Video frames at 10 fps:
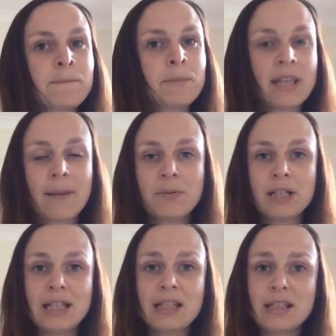but they're
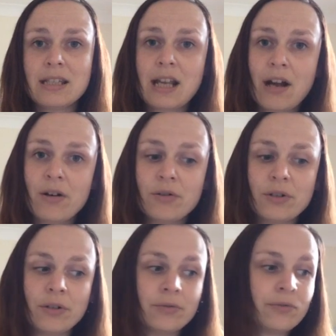pretty easy to get hold
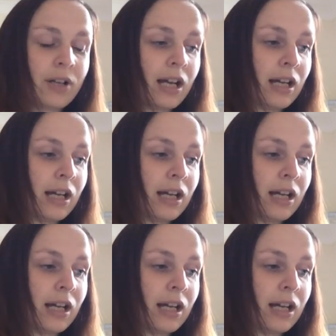of.